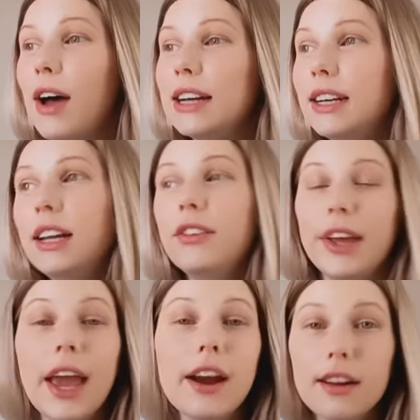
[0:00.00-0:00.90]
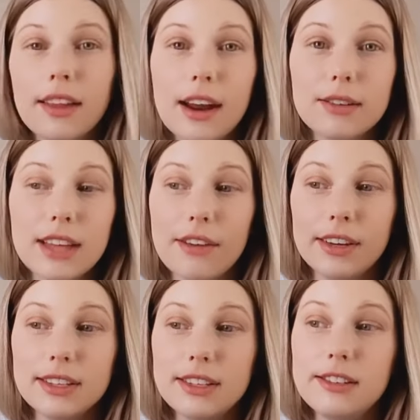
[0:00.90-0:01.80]
I didn't even care that I was
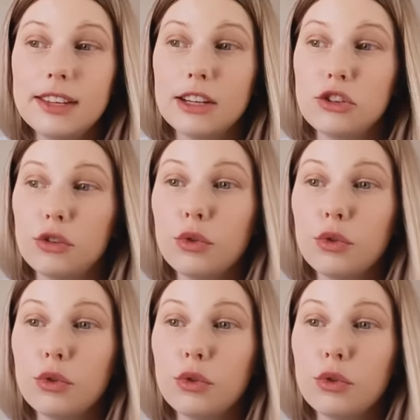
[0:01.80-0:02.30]
having a C-section.